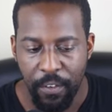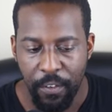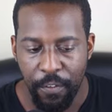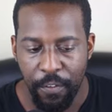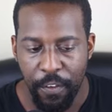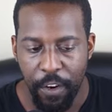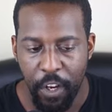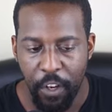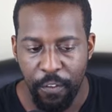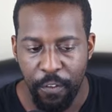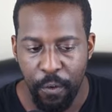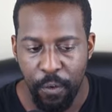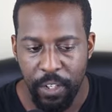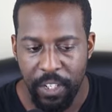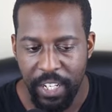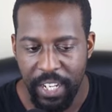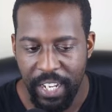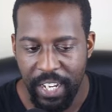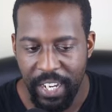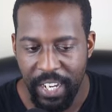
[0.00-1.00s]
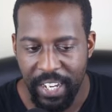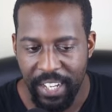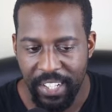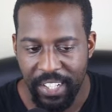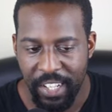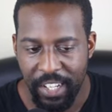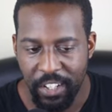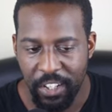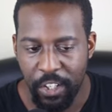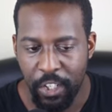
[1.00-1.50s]
Verse 14, it
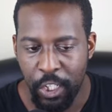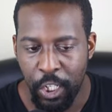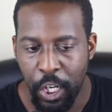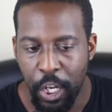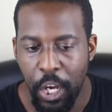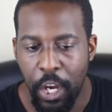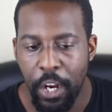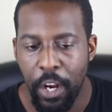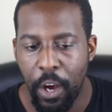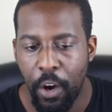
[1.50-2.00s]
says, "Turn,